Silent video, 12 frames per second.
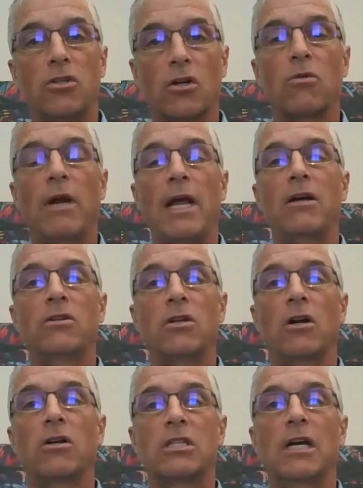to
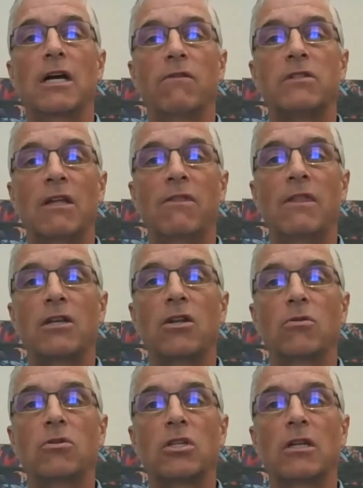ground ourselves in that
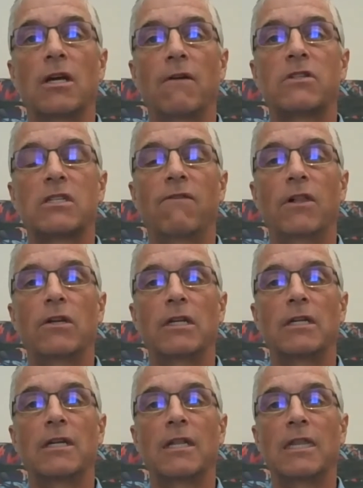notion of
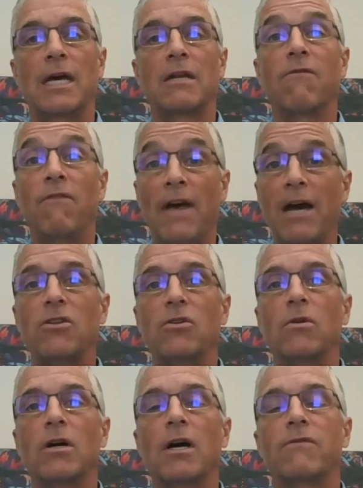civility, in that
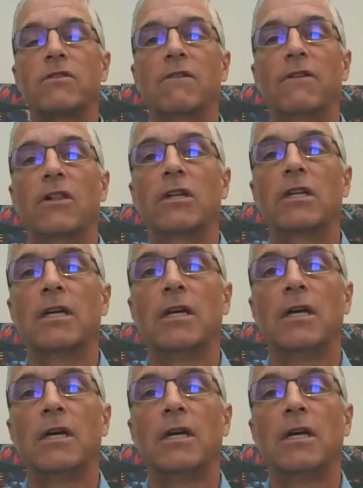value of civility.